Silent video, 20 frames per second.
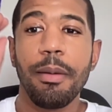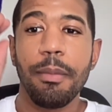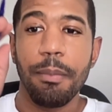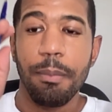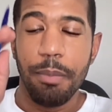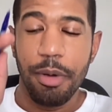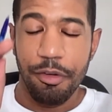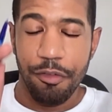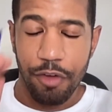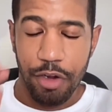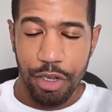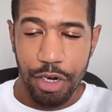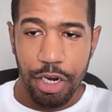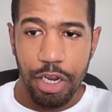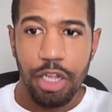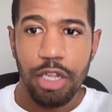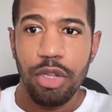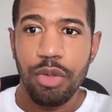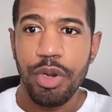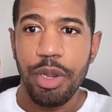but if you're going to
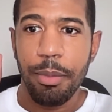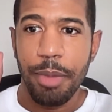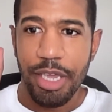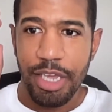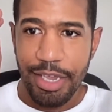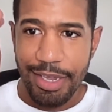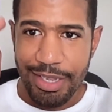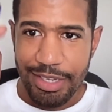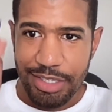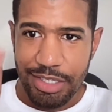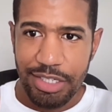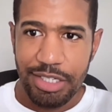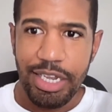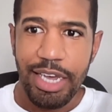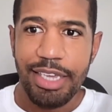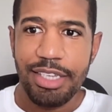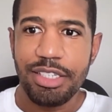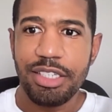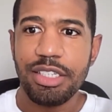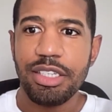include it, make it
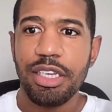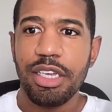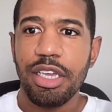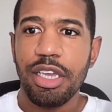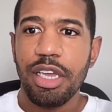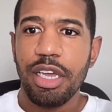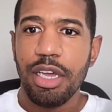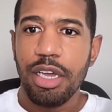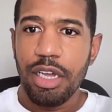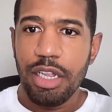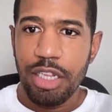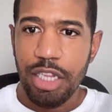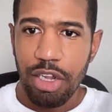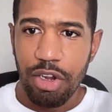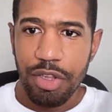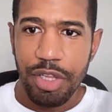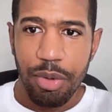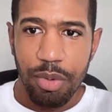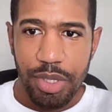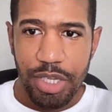concise,
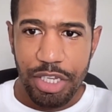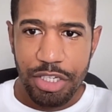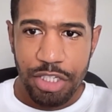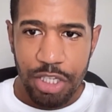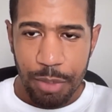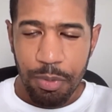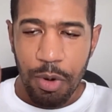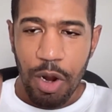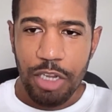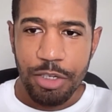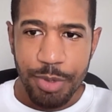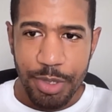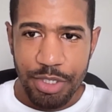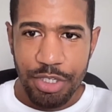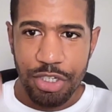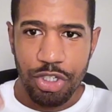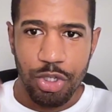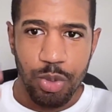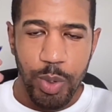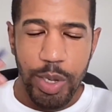clearly relates to the prospect
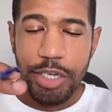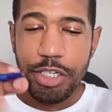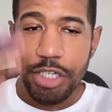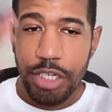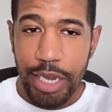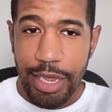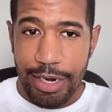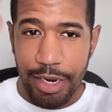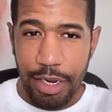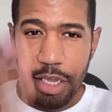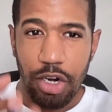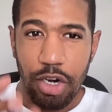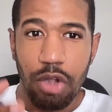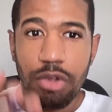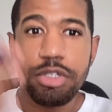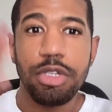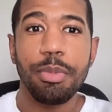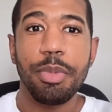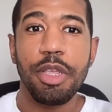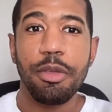situation, and it can
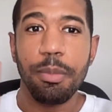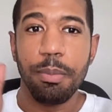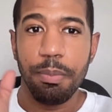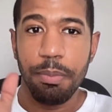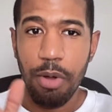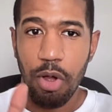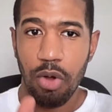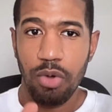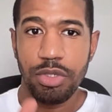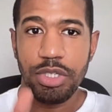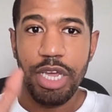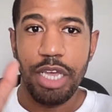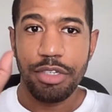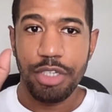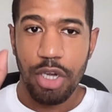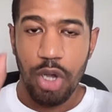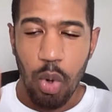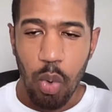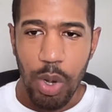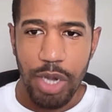also be posed as a
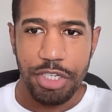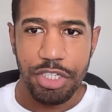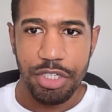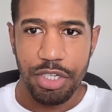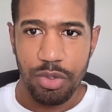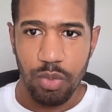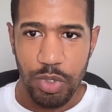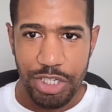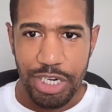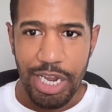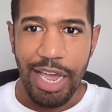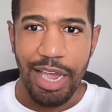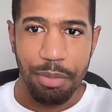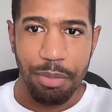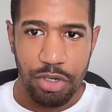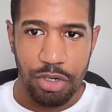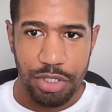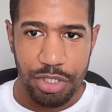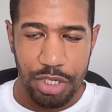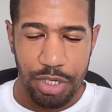question, which I
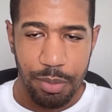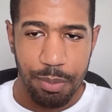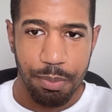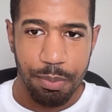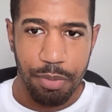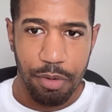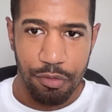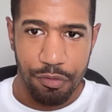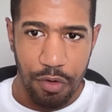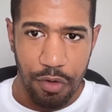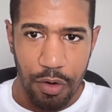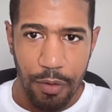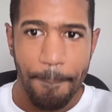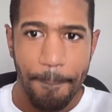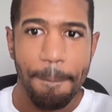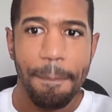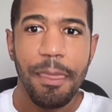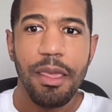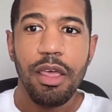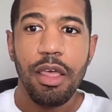personally prefer.
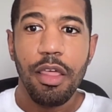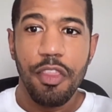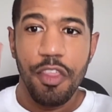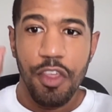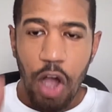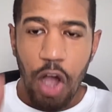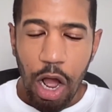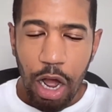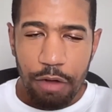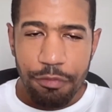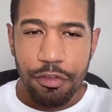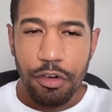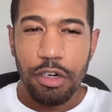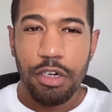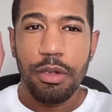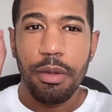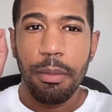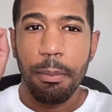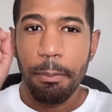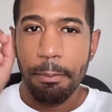The offer,
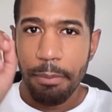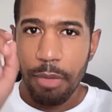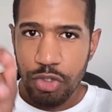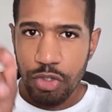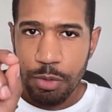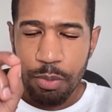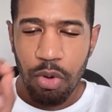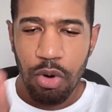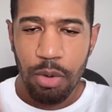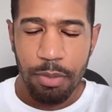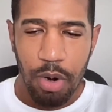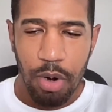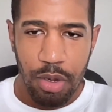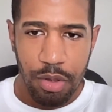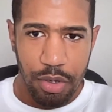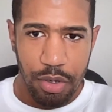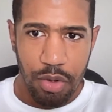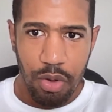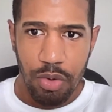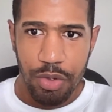most important part of the
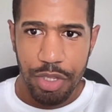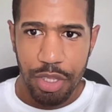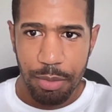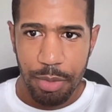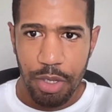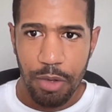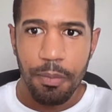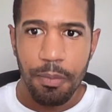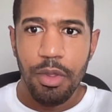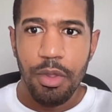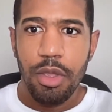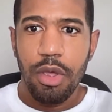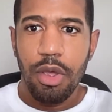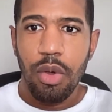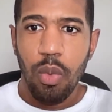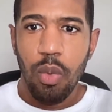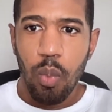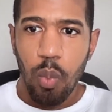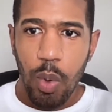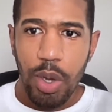cold email.
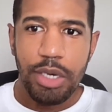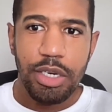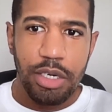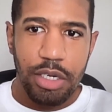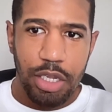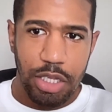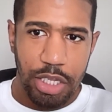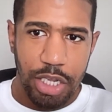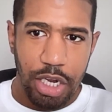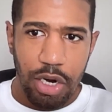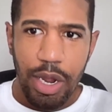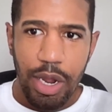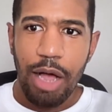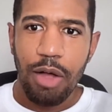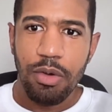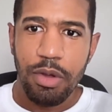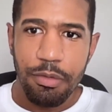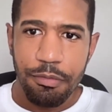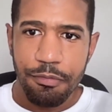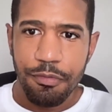One clear,
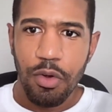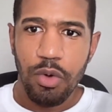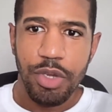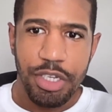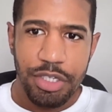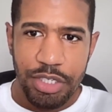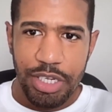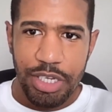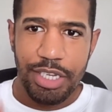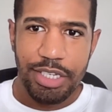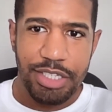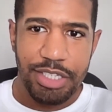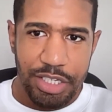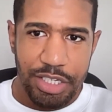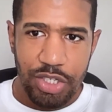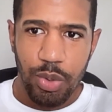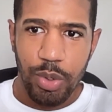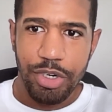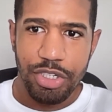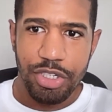outcome-focused, easy
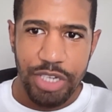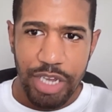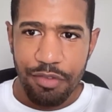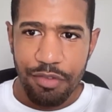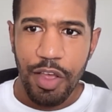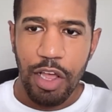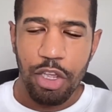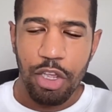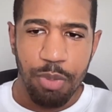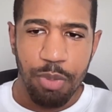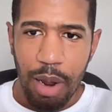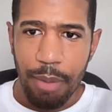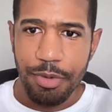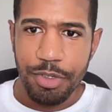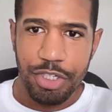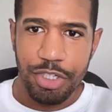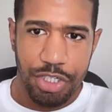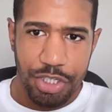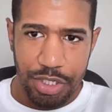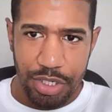to understand value
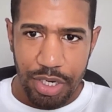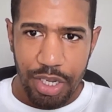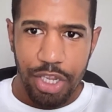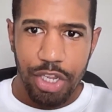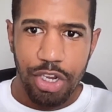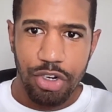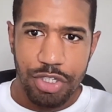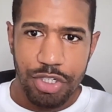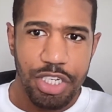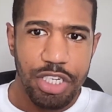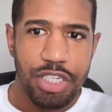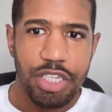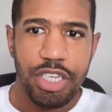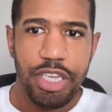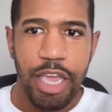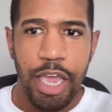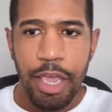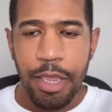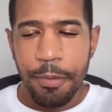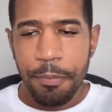proposition. Your
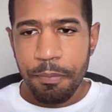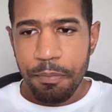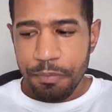CTA,